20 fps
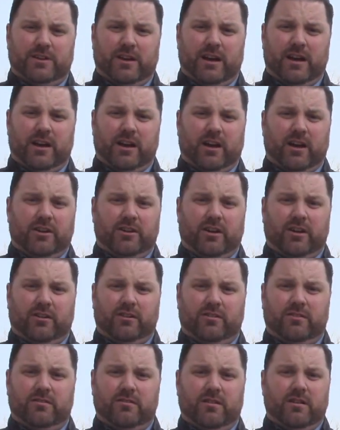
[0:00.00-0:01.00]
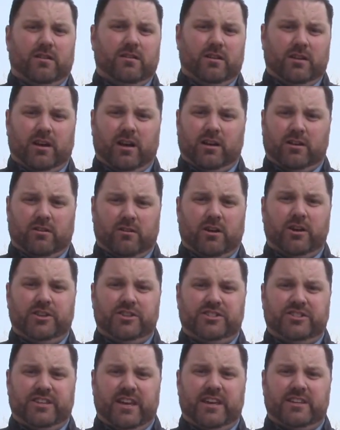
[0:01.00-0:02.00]
a good
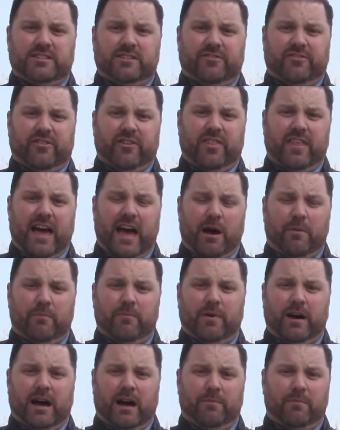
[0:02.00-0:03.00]
season for them.